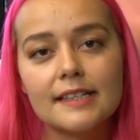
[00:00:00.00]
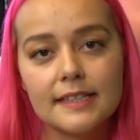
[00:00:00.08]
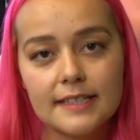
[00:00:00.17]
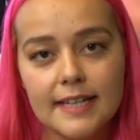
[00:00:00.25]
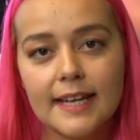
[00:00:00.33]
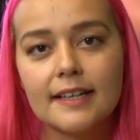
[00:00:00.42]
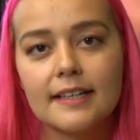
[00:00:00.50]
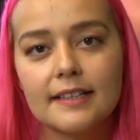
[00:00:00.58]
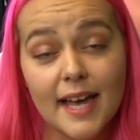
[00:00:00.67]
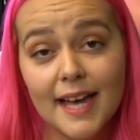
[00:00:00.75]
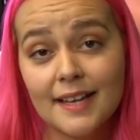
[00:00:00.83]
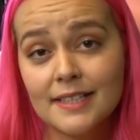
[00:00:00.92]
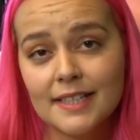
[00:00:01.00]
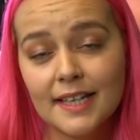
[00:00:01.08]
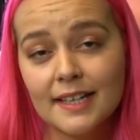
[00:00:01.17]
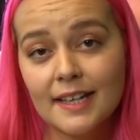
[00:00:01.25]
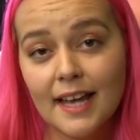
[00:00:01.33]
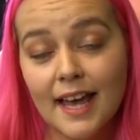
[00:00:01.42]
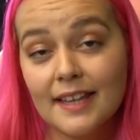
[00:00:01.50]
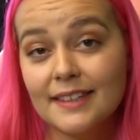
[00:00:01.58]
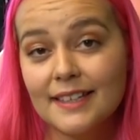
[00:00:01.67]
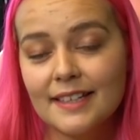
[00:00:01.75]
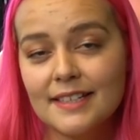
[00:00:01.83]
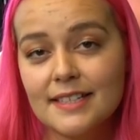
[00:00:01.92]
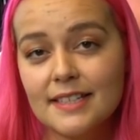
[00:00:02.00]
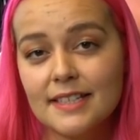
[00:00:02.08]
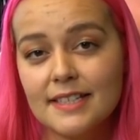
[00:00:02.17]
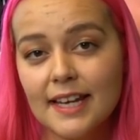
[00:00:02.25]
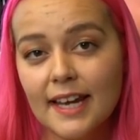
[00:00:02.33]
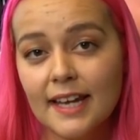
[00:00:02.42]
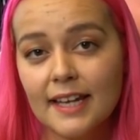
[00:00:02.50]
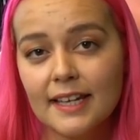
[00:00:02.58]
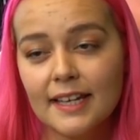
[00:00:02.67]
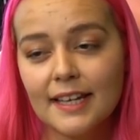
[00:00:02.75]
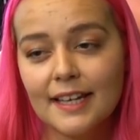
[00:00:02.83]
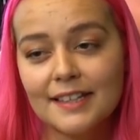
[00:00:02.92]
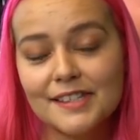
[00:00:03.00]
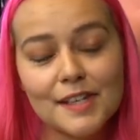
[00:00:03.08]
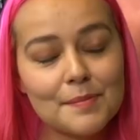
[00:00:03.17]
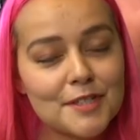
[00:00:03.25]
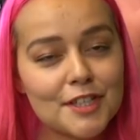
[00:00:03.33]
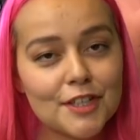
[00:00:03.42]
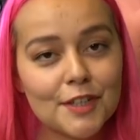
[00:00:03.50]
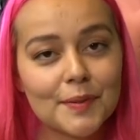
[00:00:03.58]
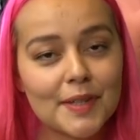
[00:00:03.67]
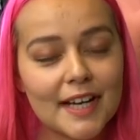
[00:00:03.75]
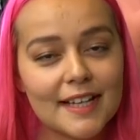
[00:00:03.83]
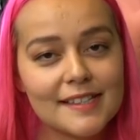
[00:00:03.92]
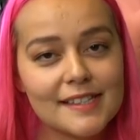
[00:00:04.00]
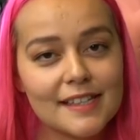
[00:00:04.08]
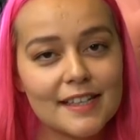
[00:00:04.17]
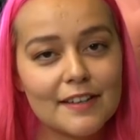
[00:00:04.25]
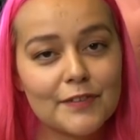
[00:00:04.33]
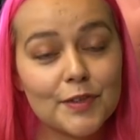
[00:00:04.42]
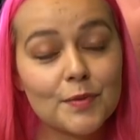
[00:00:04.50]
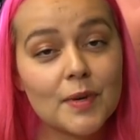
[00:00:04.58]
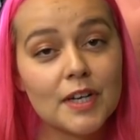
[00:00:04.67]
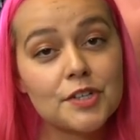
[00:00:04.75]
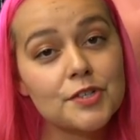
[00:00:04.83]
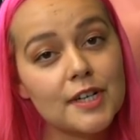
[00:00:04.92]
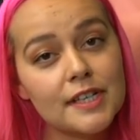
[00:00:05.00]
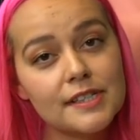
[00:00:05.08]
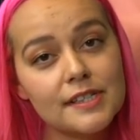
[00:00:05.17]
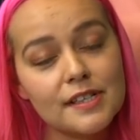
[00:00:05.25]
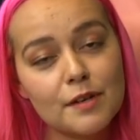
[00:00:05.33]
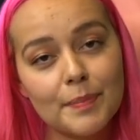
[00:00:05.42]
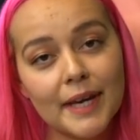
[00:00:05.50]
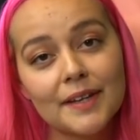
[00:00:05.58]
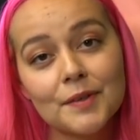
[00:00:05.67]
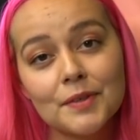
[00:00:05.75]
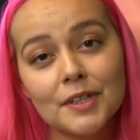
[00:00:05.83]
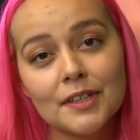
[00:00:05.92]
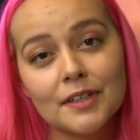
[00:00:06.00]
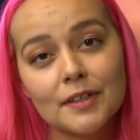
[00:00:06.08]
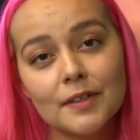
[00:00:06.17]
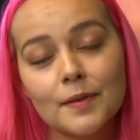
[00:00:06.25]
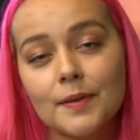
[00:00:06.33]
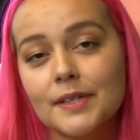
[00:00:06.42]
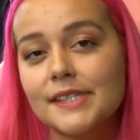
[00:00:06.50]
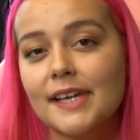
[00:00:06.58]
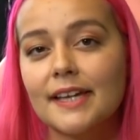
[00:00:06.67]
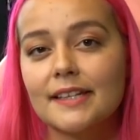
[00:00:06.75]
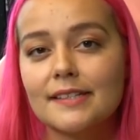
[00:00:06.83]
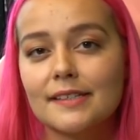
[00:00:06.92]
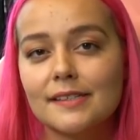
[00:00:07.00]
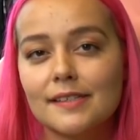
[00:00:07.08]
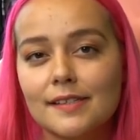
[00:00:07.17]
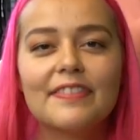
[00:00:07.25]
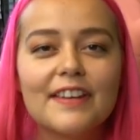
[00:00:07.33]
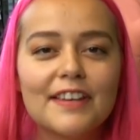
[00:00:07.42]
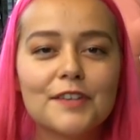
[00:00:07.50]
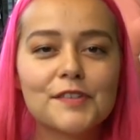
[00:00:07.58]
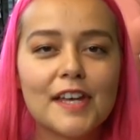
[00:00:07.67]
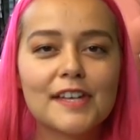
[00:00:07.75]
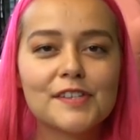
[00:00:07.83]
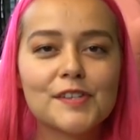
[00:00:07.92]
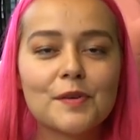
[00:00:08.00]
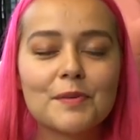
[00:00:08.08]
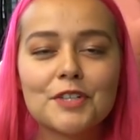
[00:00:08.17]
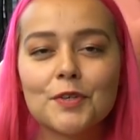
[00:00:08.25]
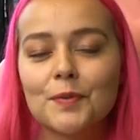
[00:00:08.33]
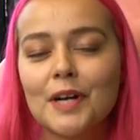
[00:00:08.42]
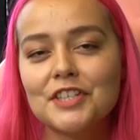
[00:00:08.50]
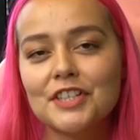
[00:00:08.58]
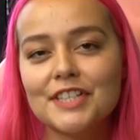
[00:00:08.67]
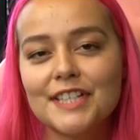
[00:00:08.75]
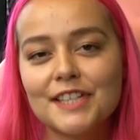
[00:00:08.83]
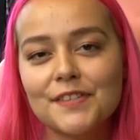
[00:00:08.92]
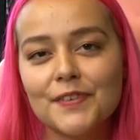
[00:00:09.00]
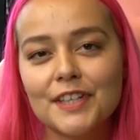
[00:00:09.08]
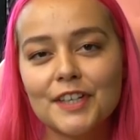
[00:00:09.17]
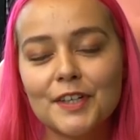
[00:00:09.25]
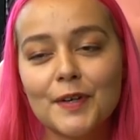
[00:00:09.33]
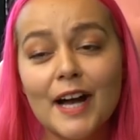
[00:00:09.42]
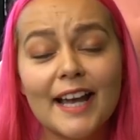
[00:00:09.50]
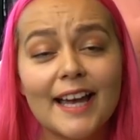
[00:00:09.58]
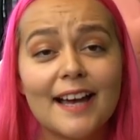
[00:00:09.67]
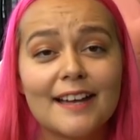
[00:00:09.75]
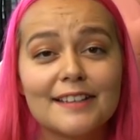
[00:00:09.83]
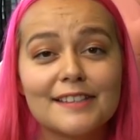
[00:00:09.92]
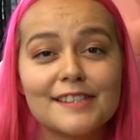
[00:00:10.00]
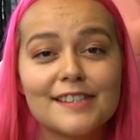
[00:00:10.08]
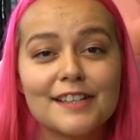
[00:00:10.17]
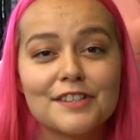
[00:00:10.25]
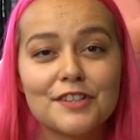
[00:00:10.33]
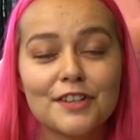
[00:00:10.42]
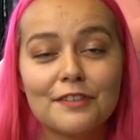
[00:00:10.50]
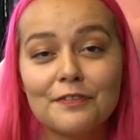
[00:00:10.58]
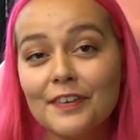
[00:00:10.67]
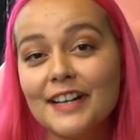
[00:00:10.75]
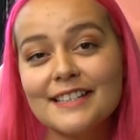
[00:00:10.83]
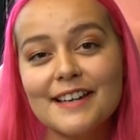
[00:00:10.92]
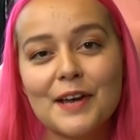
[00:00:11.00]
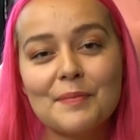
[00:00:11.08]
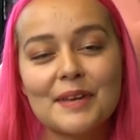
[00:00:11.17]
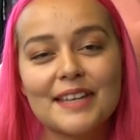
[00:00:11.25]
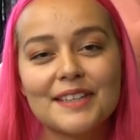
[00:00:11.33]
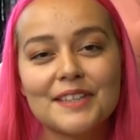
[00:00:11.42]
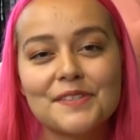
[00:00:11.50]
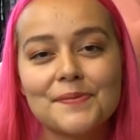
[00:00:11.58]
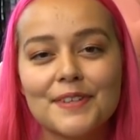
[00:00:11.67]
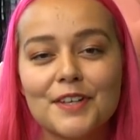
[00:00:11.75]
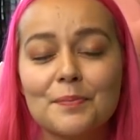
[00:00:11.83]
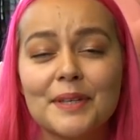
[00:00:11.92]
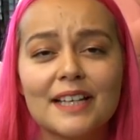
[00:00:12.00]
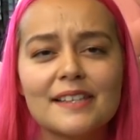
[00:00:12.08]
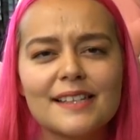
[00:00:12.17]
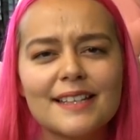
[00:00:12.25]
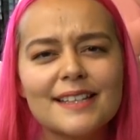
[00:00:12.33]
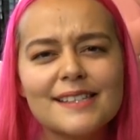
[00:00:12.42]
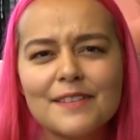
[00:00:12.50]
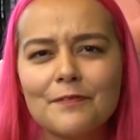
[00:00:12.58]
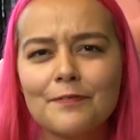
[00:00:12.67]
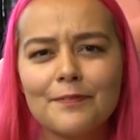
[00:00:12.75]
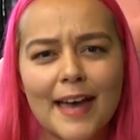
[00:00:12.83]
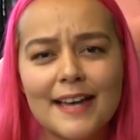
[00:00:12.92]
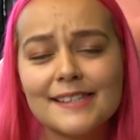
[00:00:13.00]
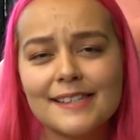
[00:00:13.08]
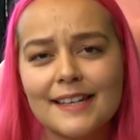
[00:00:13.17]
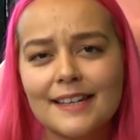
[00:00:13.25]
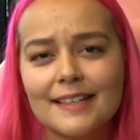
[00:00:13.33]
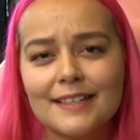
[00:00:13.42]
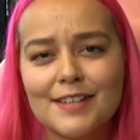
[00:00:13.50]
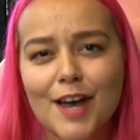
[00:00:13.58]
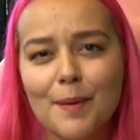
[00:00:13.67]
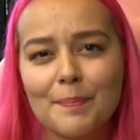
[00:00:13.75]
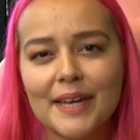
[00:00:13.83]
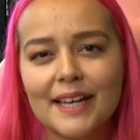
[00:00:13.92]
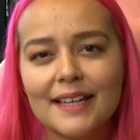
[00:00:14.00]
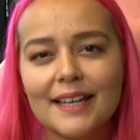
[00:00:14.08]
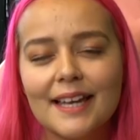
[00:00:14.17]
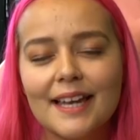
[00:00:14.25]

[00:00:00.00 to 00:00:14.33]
data. And then at the end of the day, it's up to you guys if you want to trust a pet owner or a scientist. Thank you guys so much for watching today's video. I had such a fun time making this video because it is a fascinating topic.